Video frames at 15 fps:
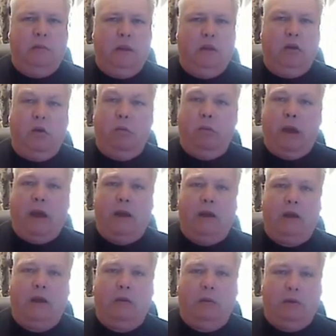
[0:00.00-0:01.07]
of being
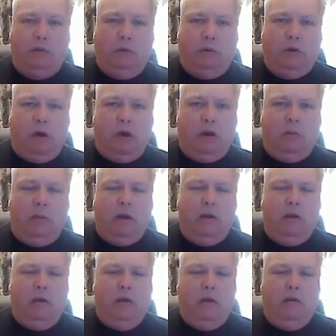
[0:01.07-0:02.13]
nomadic, which we'll talk
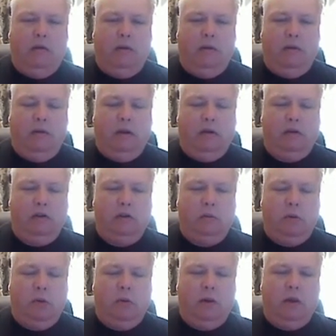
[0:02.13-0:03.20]
about here in
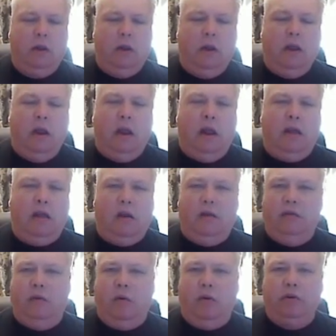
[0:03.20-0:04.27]
just a moment.
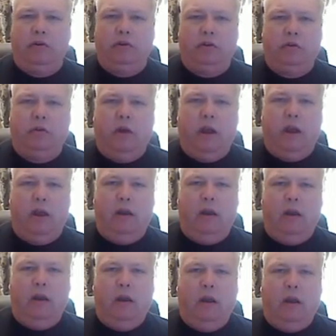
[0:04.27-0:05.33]
And then, of course,
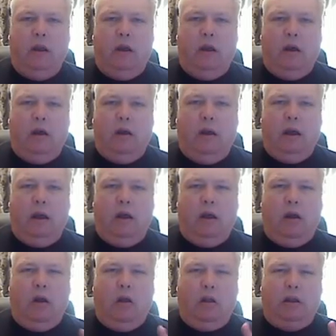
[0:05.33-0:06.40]
trade.
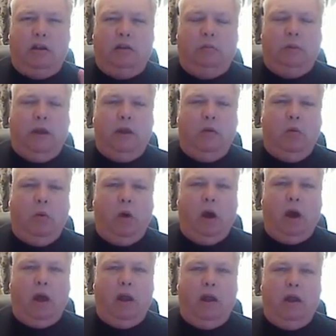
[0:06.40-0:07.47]
And I'll explain
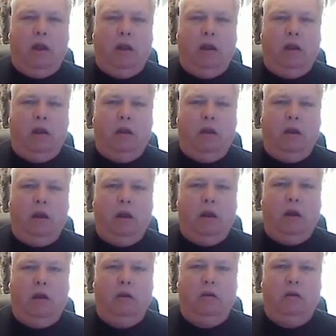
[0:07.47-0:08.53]
why,
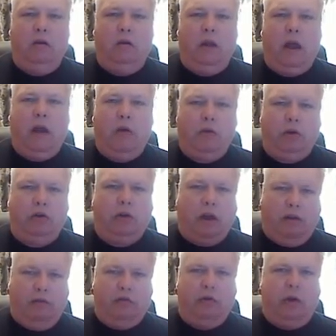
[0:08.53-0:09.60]
how
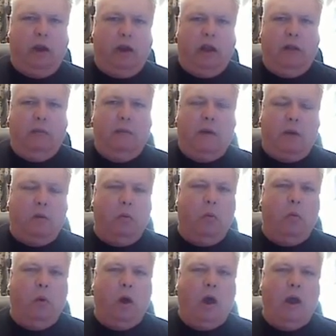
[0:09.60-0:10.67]
kind of trade came
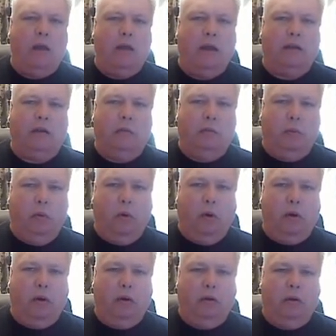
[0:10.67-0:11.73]
about and why that's
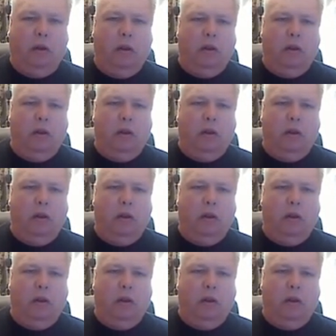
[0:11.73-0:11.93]
important.